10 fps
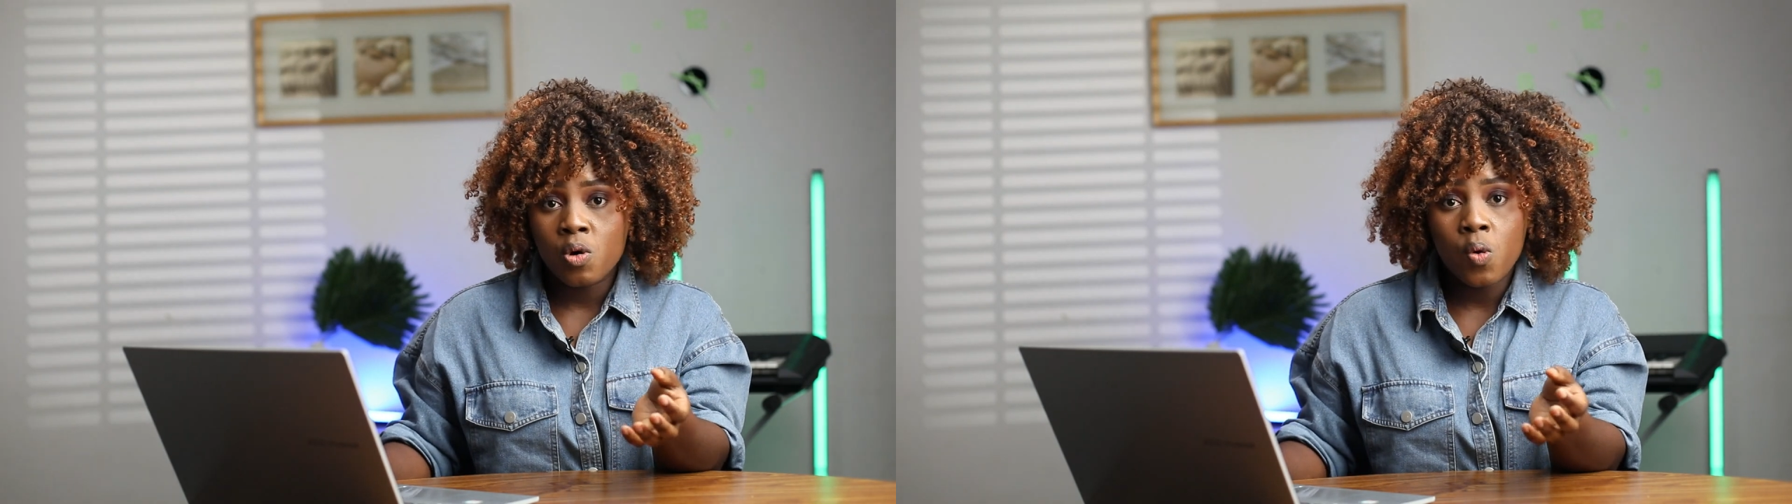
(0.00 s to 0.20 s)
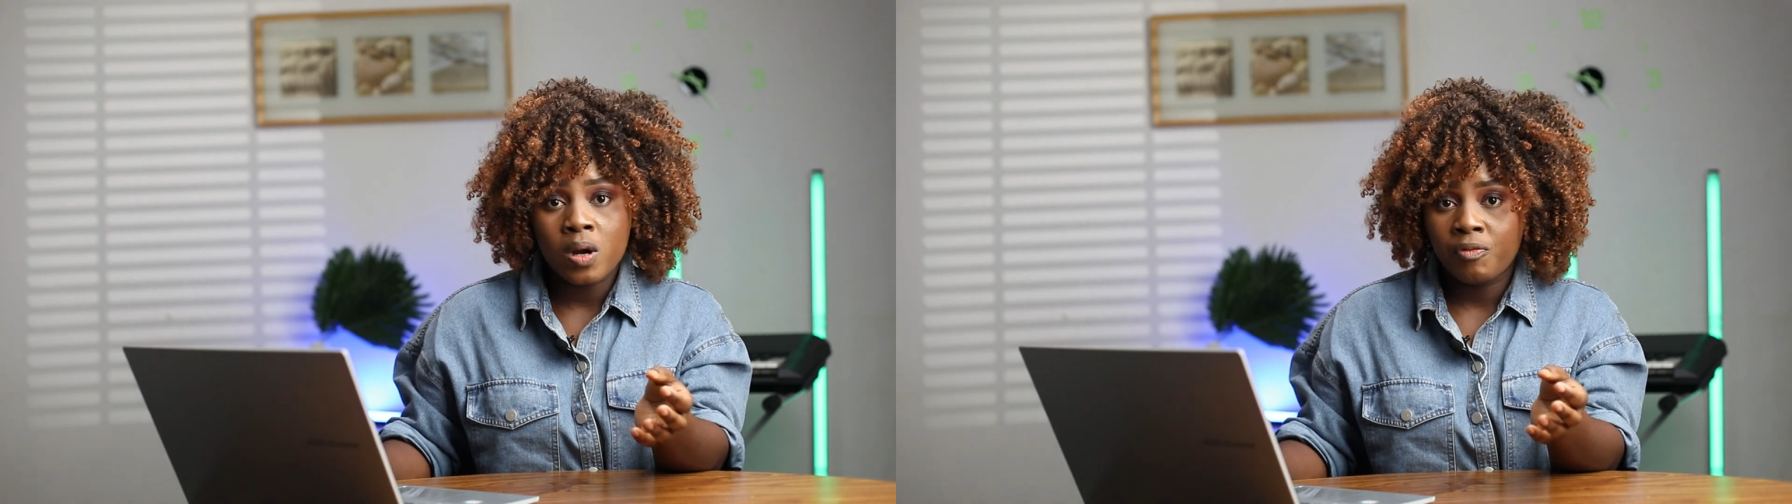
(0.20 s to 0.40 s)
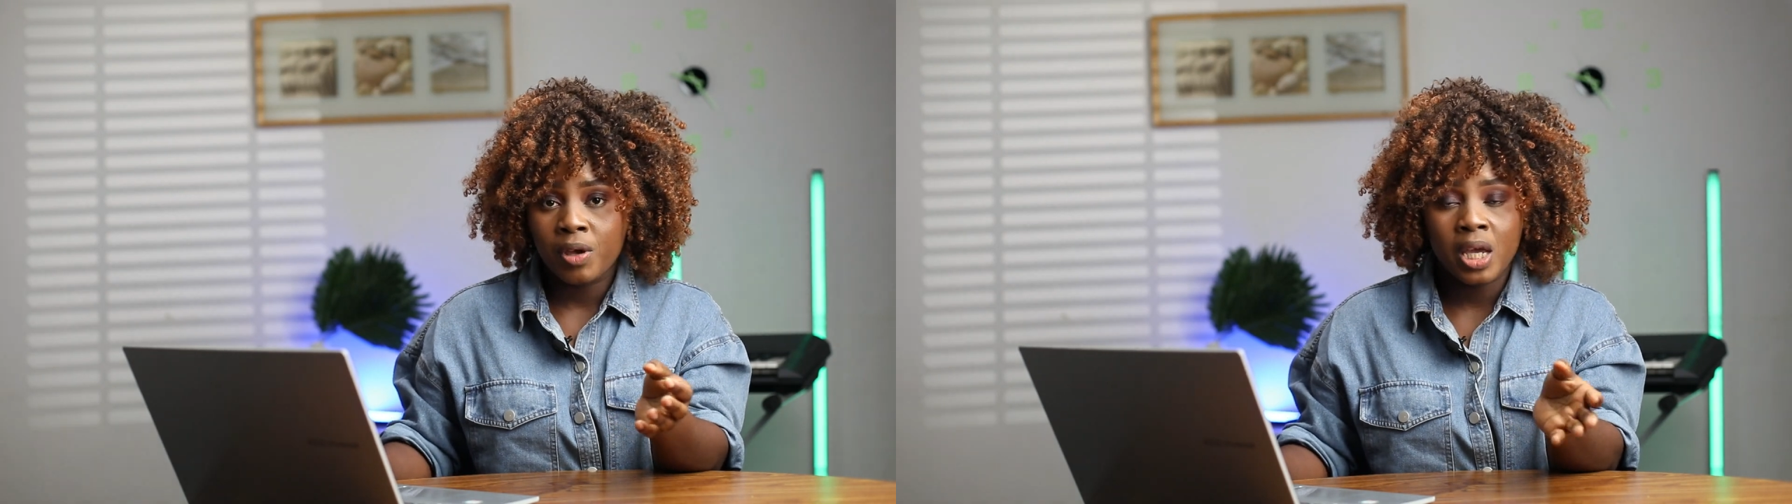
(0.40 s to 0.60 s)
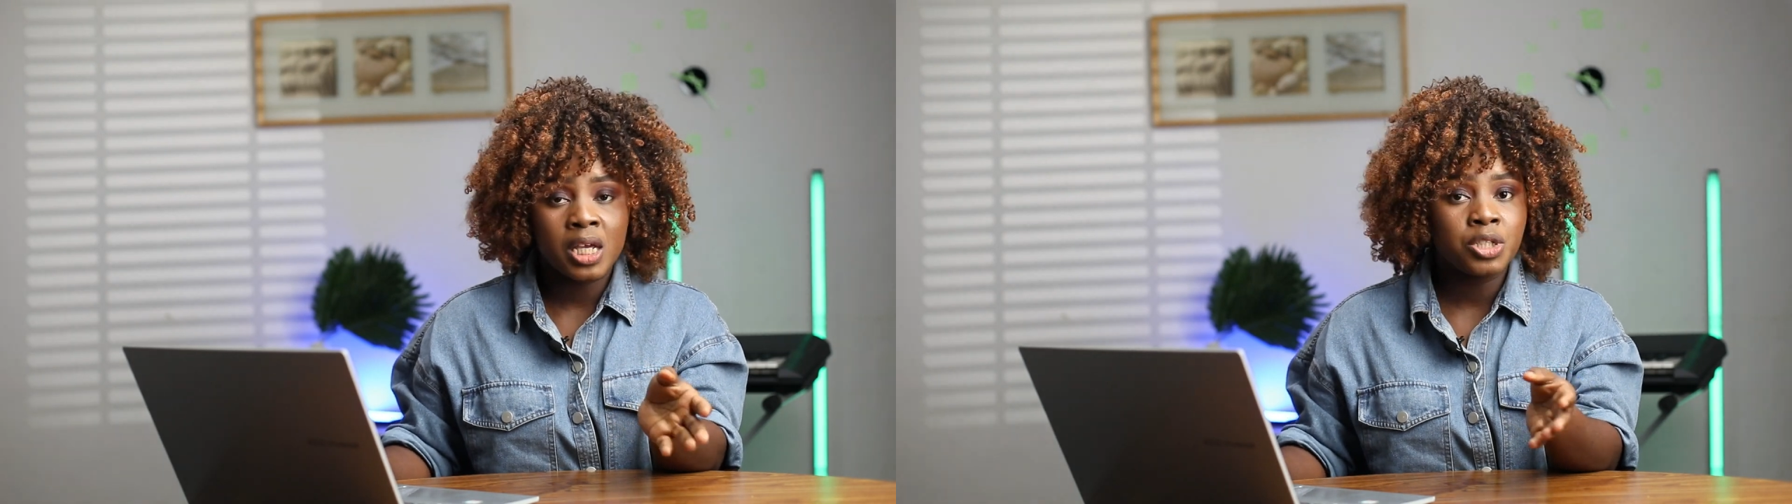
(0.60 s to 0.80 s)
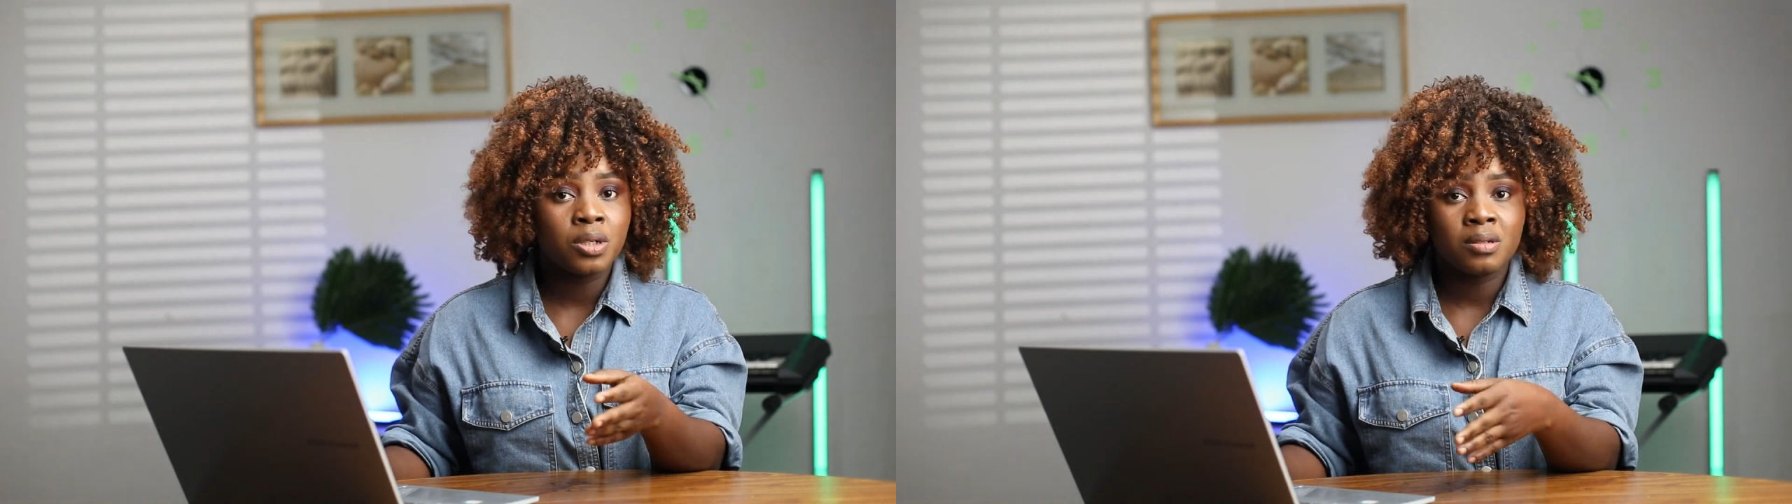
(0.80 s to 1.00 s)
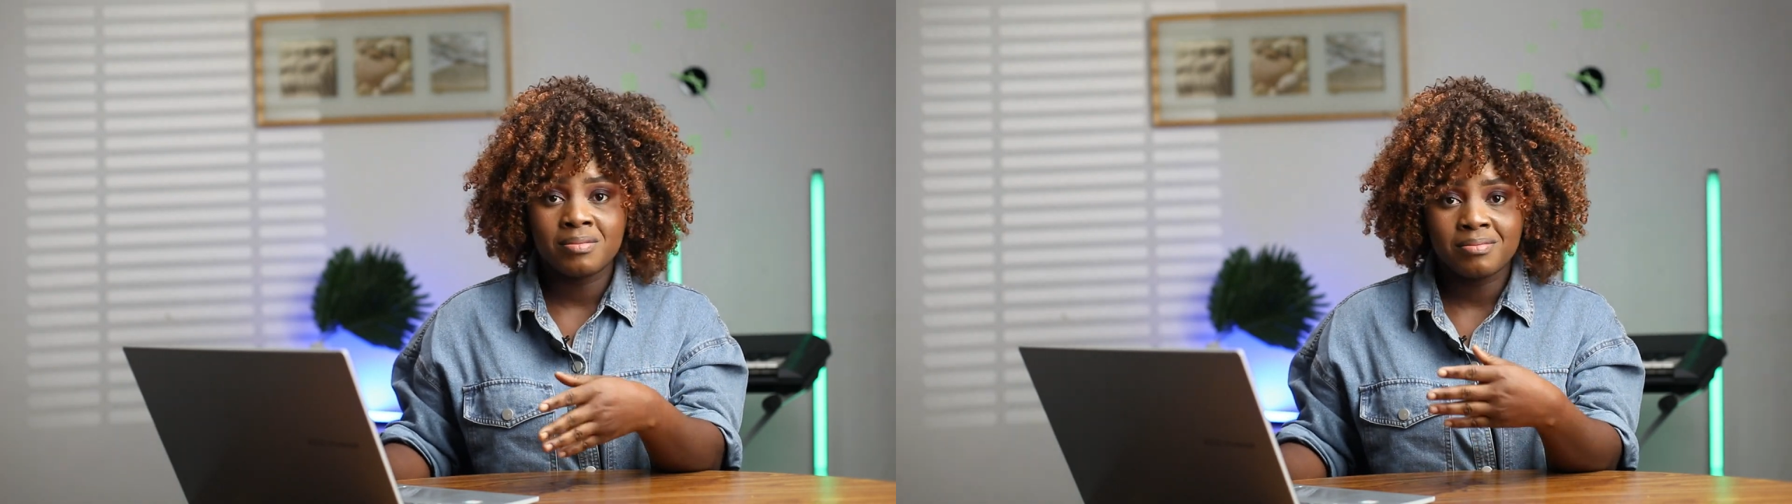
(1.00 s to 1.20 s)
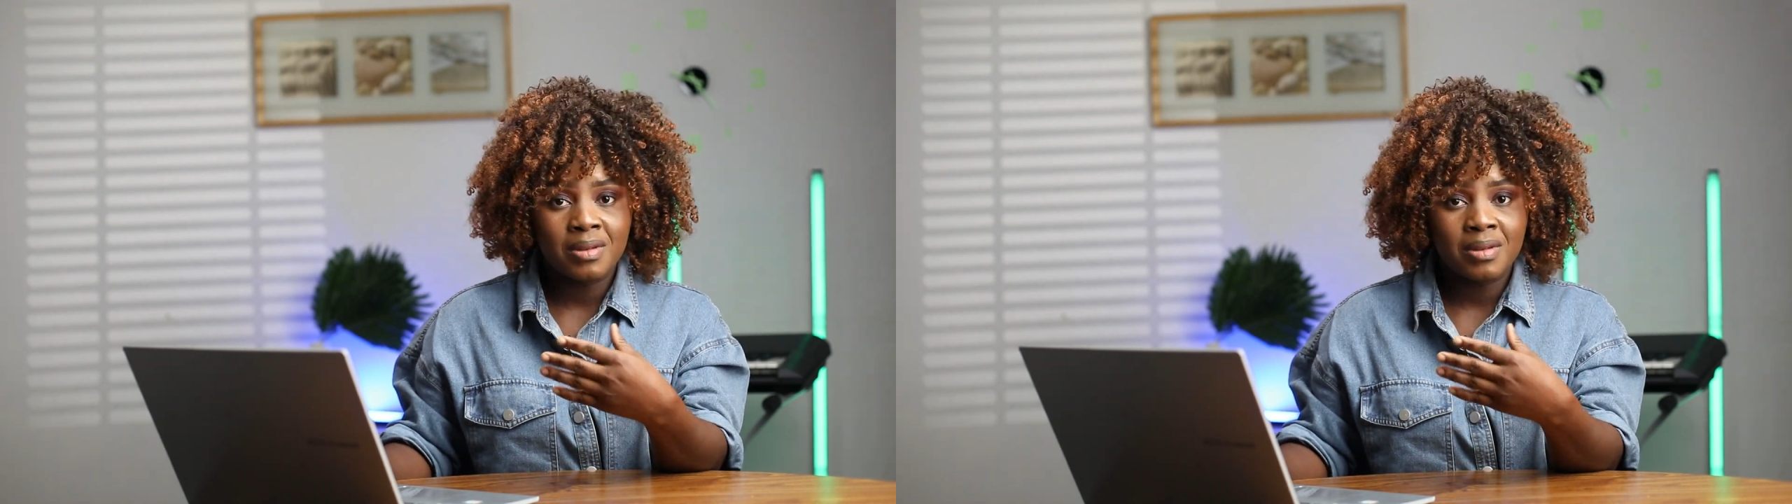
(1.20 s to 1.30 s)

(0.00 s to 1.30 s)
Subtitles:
qualification.